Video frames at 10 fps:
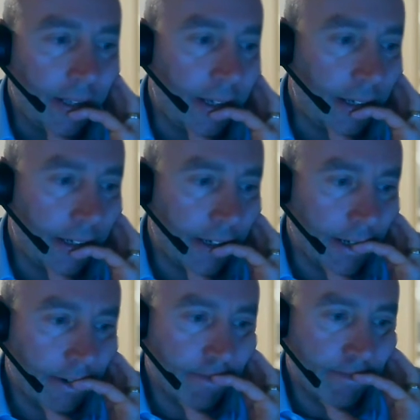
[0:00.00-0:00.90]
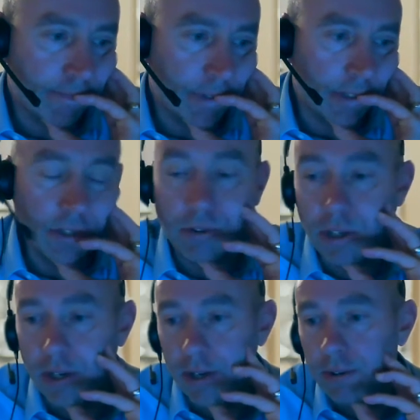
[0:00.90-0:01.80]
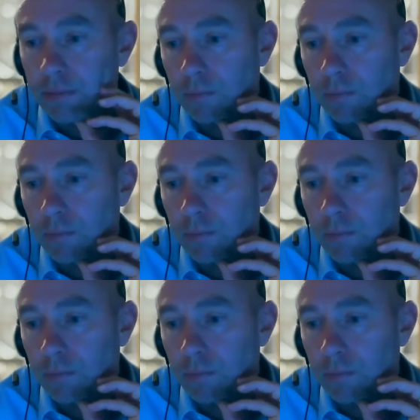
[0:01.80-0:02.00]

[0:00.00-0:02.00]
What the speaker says: Nuclear,